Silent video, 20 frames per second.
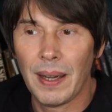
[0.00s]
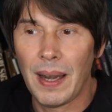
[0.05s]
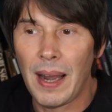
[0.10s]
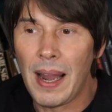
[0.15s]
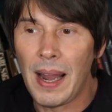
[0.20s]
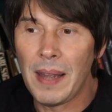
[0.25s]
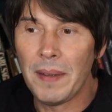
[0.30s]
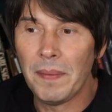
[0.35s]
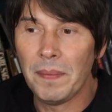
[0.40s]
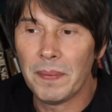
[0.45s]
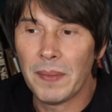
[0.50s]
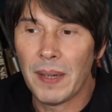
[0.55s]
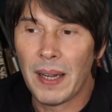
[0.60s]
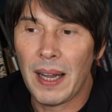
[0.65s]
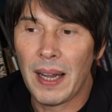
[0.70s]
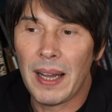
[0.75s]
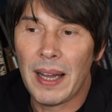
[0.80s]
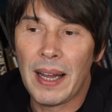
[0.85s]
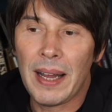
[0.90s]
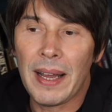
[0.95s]

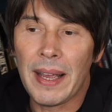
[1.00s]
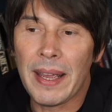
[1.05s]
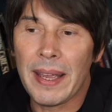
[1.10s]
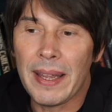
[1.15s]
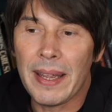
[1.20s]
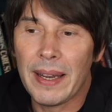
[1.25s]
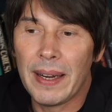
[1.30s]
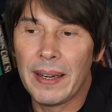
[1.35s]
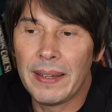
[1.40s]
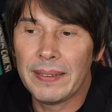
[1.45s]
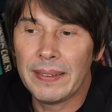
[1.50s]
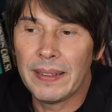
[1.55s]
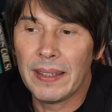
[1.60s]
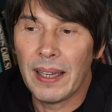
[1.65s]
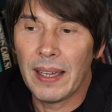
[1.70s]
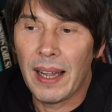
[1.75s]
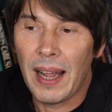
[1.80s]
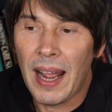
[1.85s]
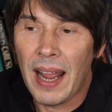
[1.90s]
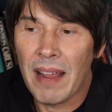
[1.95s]
I
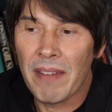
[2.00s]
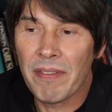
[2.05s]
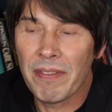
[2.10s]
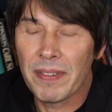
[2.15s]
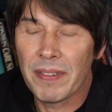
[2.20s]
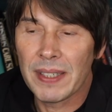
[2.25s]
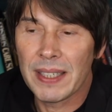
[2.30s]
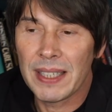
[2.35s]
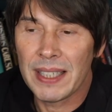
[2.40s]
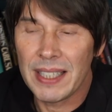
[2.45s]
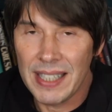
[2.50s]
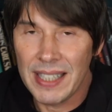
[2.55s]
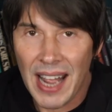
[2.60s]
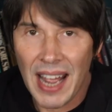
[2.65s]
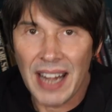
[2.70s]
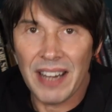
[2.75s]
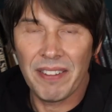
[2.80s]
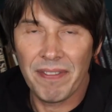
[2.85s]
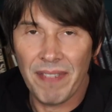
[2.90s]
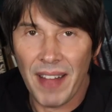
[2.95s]
have
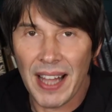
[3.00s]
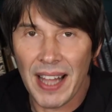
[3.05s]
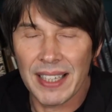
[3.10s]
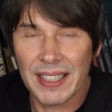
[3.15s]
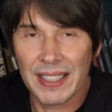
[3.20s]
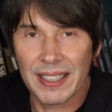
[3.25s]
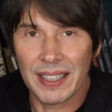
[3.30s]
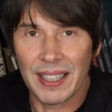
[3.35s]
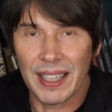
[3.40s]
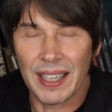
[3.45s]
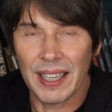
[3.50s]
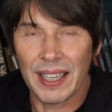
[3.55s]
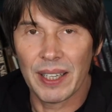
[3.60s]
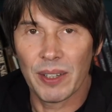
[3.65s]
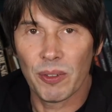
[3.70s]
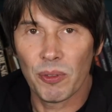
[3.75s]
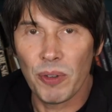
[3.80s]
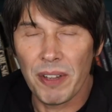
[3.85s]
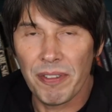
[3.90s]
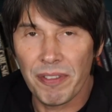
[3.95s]
steadfastly
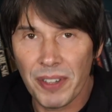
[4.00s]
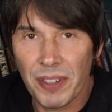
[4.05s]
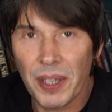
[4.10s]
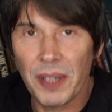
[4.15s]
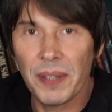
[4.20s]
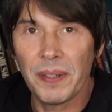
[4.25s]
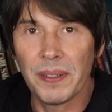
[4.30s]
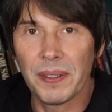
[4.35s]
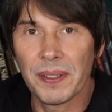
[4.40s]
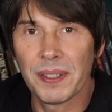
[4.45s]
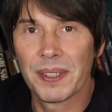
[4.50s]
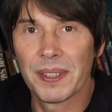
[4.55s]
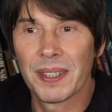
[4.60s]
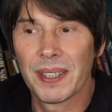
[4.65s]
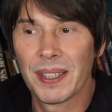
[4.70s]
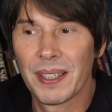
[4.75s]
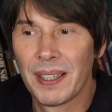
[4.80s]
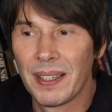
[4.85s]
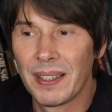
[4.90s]
refused